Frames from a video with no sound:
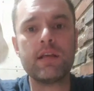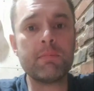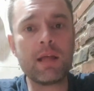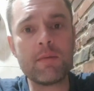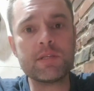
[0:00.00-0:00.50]

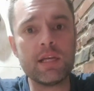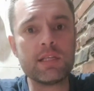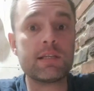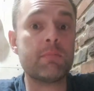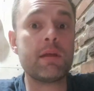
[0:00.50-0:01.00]
Sometimes it
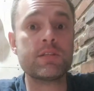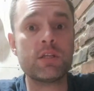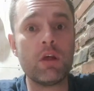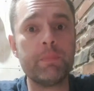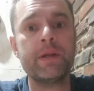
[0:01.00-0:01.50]
is, sometimes
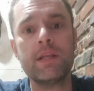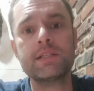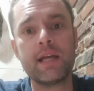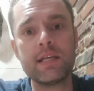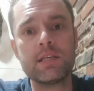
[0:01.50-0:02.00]
it's not. But in
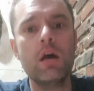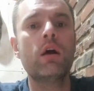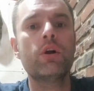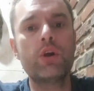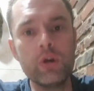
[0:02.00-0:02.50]
this case,
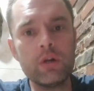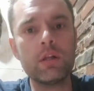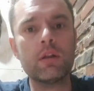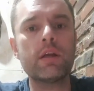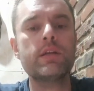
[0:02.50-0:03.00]

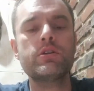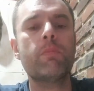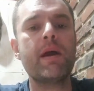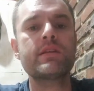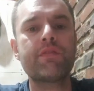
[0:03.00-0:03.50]
Google is
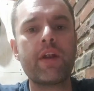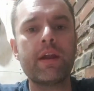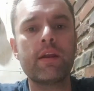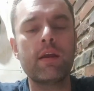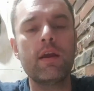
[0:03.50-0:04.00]
your best
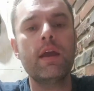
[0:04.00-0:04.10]
friend.